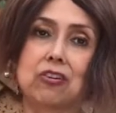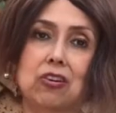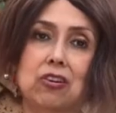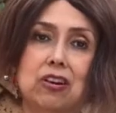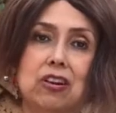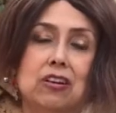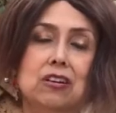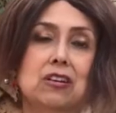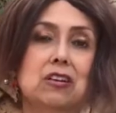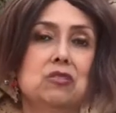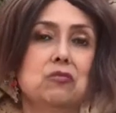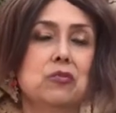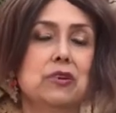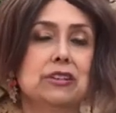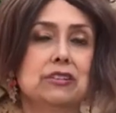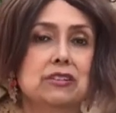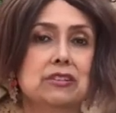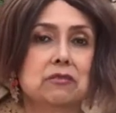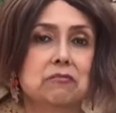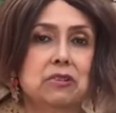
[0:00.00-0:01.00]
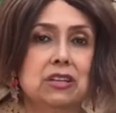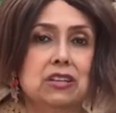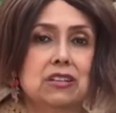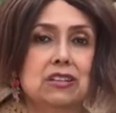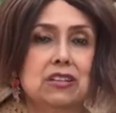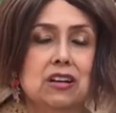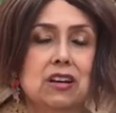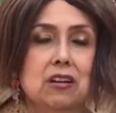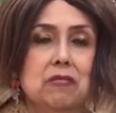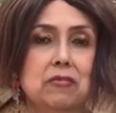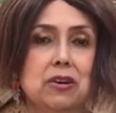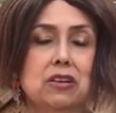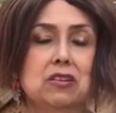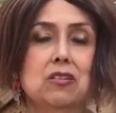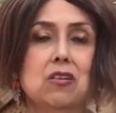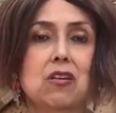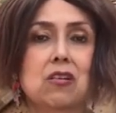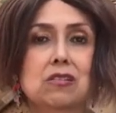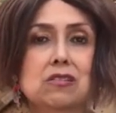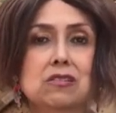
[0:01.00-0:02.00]
Learn with Samita, but
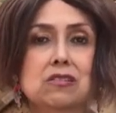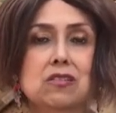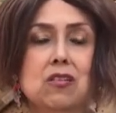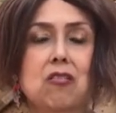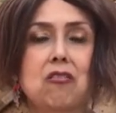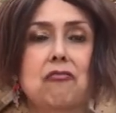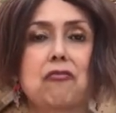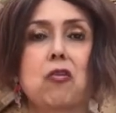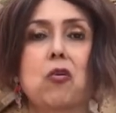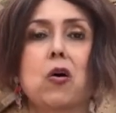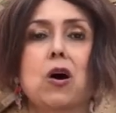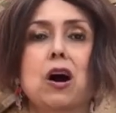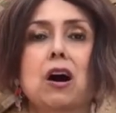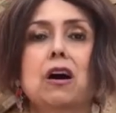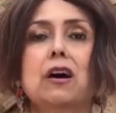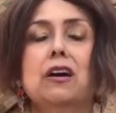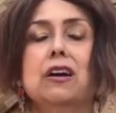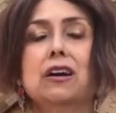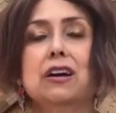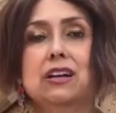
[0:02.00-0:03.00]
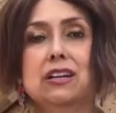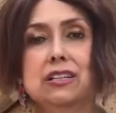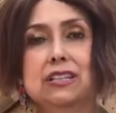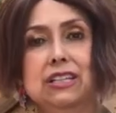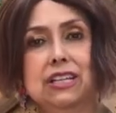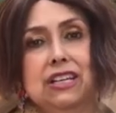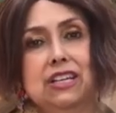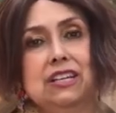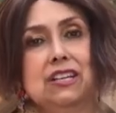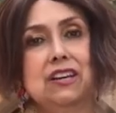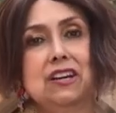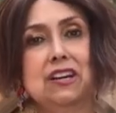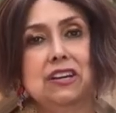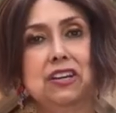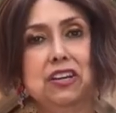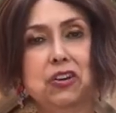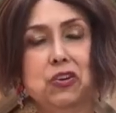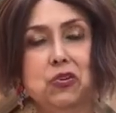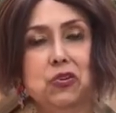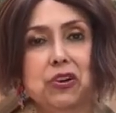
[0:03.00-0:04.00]
also for
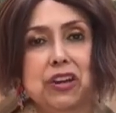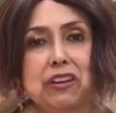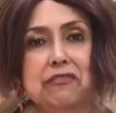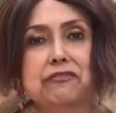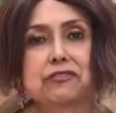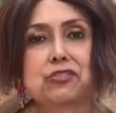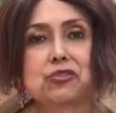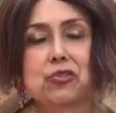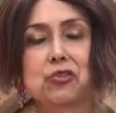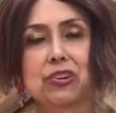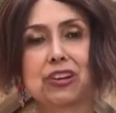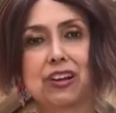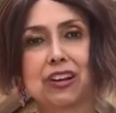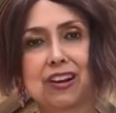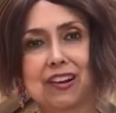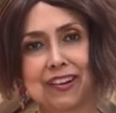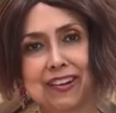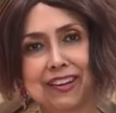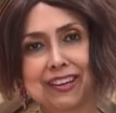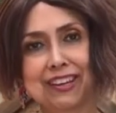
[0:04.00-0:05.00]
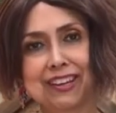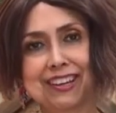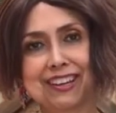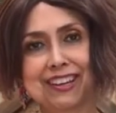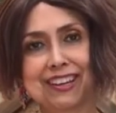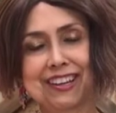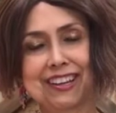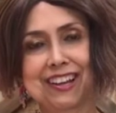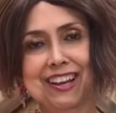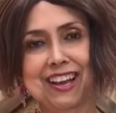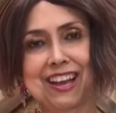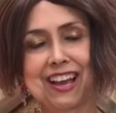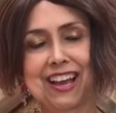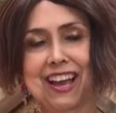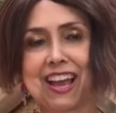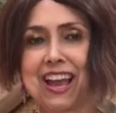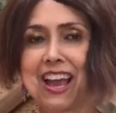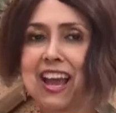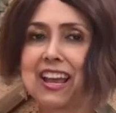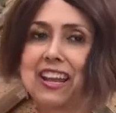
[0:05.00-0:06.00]
Deidaaecogifts Online.
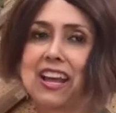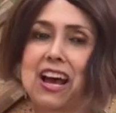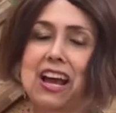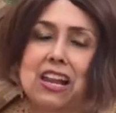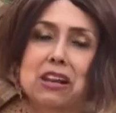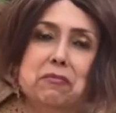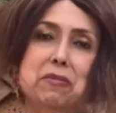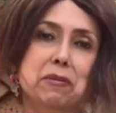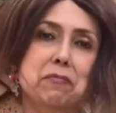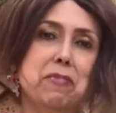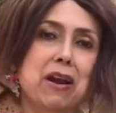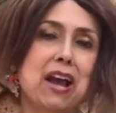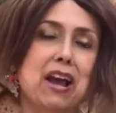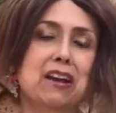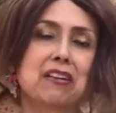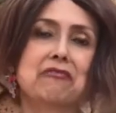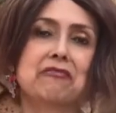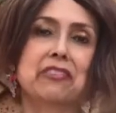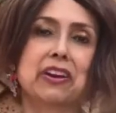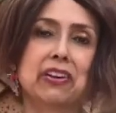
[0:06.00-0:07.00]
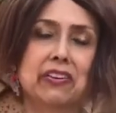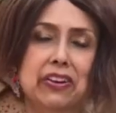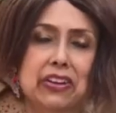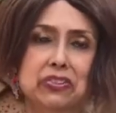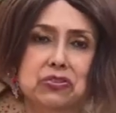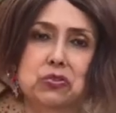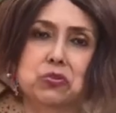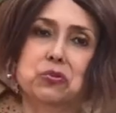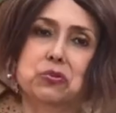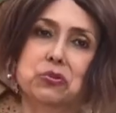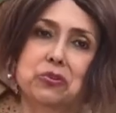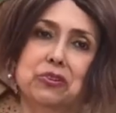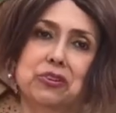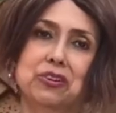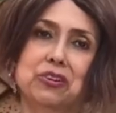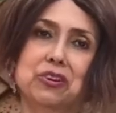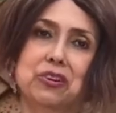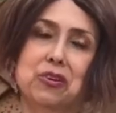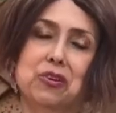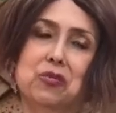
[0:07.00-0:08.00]
And I'll be back very soon
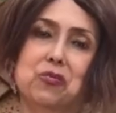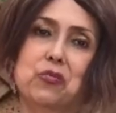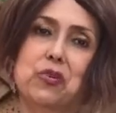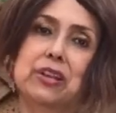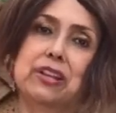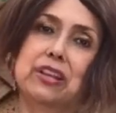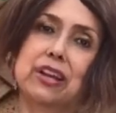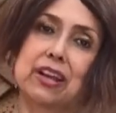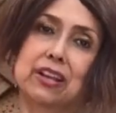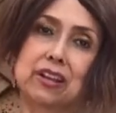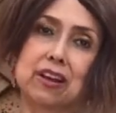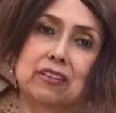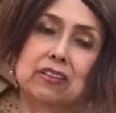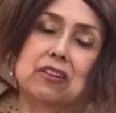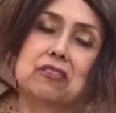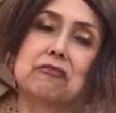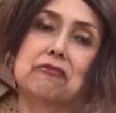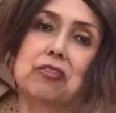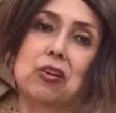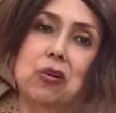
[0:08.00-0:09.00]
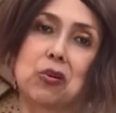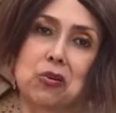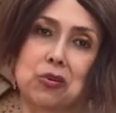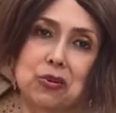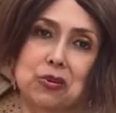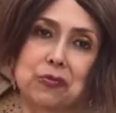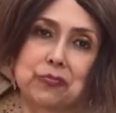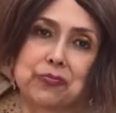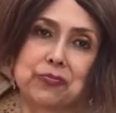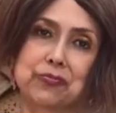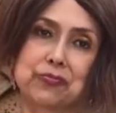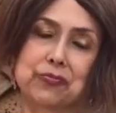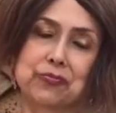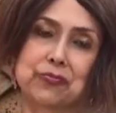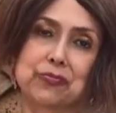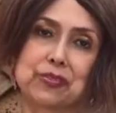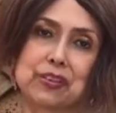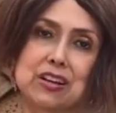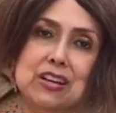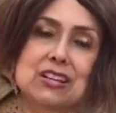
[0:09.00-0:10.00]
with another vlog.
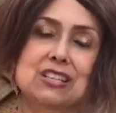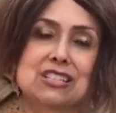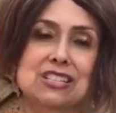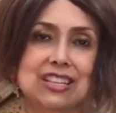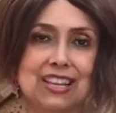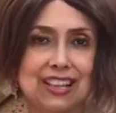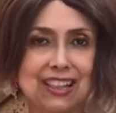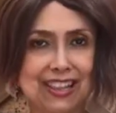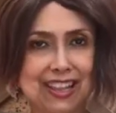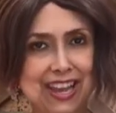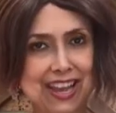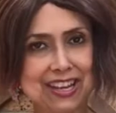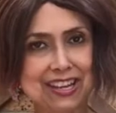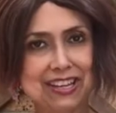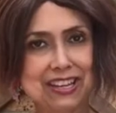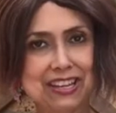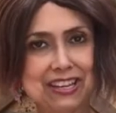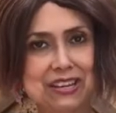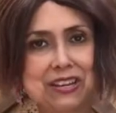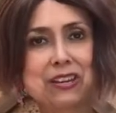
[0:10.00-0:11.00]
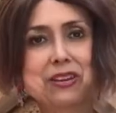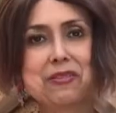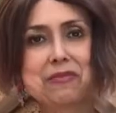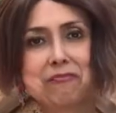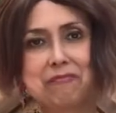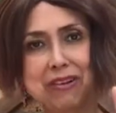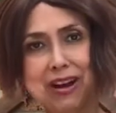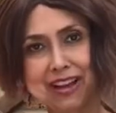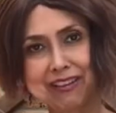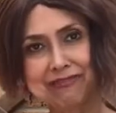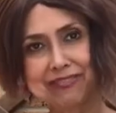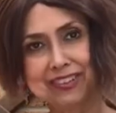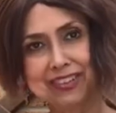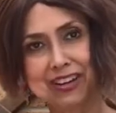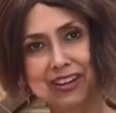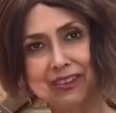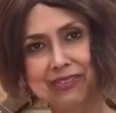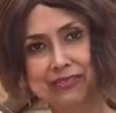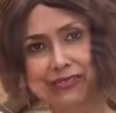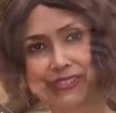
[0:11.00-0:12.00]
Till then, bye for
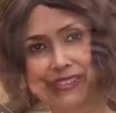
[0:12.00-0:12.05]
now.